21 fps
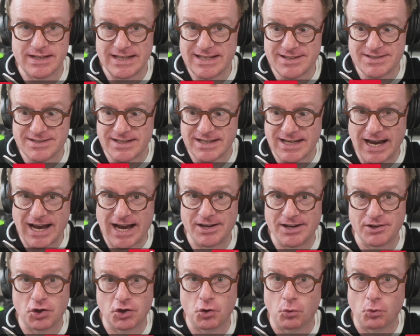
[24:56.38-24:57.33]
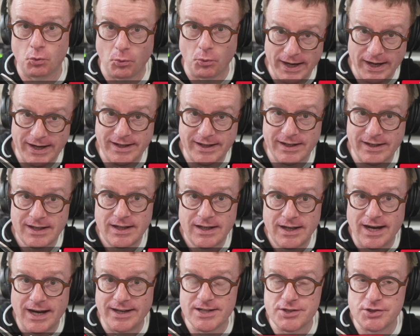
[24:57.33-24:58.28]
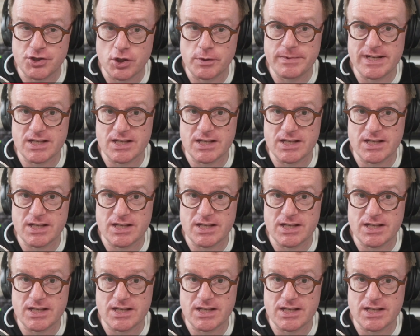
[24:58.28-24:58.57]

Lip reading: easy and quick. And Adobe